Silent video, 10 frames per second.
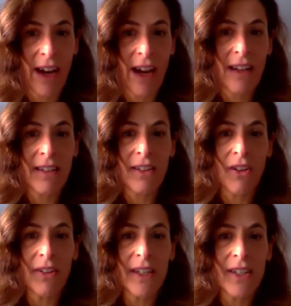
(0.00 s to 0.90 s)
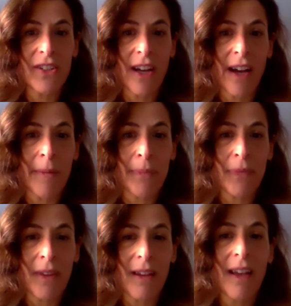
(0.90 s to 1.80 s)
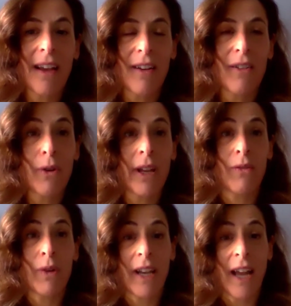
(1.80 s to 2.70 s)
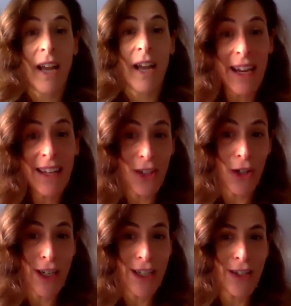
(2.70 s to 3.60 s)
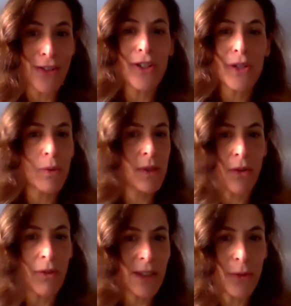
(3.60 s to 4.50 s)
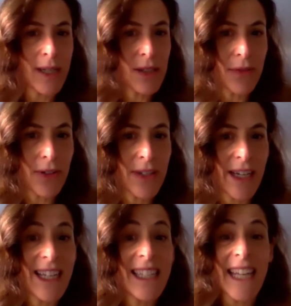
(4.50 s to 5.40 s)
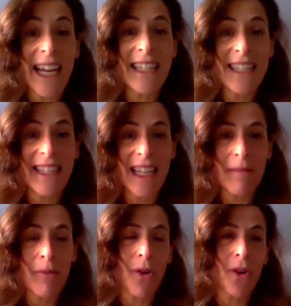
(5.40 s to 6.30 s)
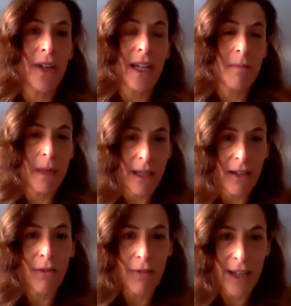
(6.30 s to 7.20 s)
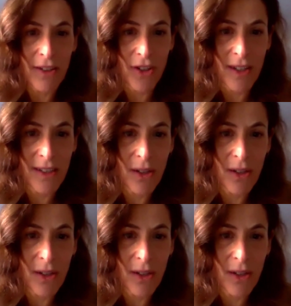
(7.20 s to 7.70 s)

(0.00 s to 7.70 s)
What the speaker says: And the knowledge, when I started, the knowledge was only transferred inside the team or in big conventions.